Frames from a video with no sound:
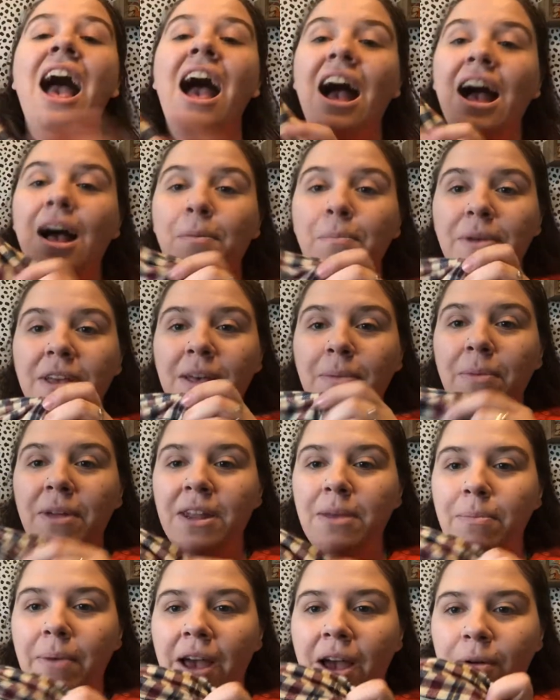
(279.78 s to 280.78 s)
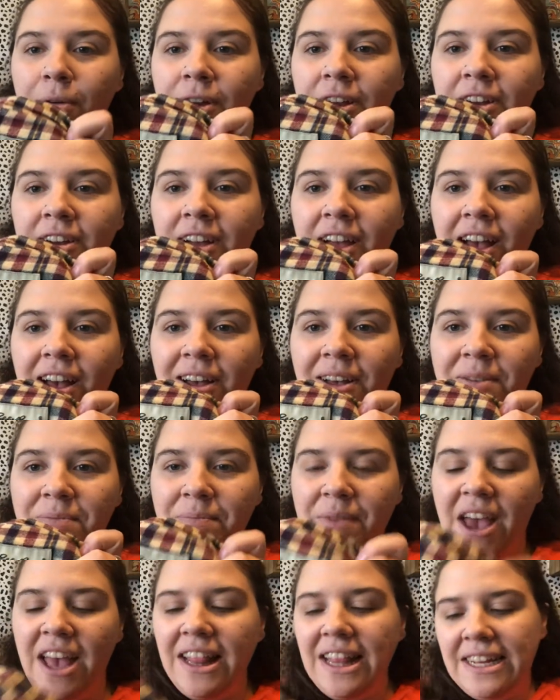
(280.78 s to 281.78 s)
I'll pick up Eddie Bauer.
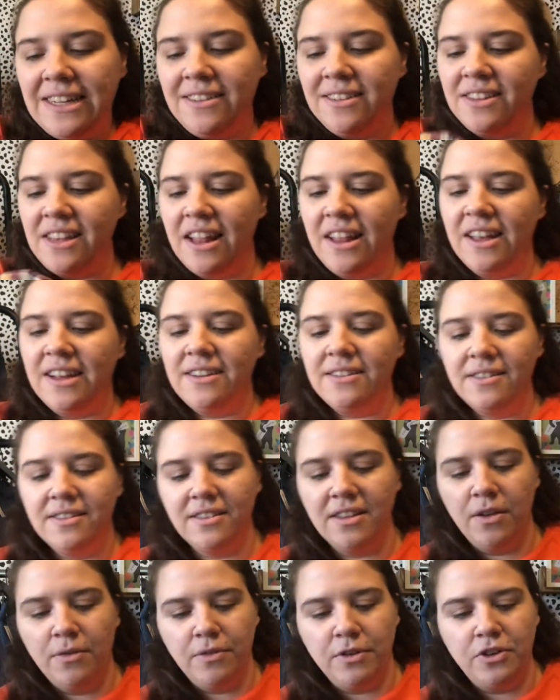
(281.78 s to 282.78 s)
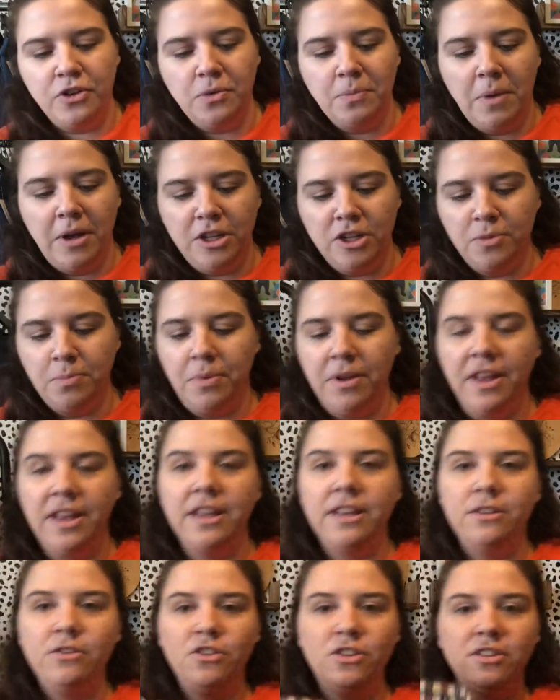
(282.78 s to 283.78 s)
I like to sell it. It doesn't sell for too much, but it
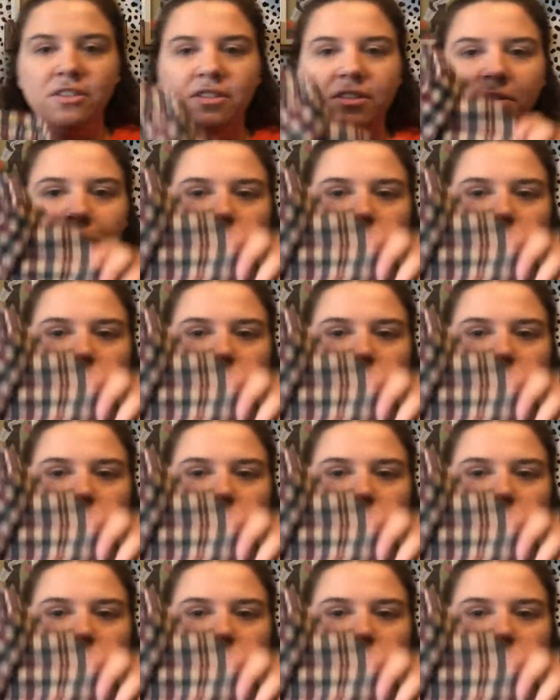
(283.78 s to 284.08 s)
usually sells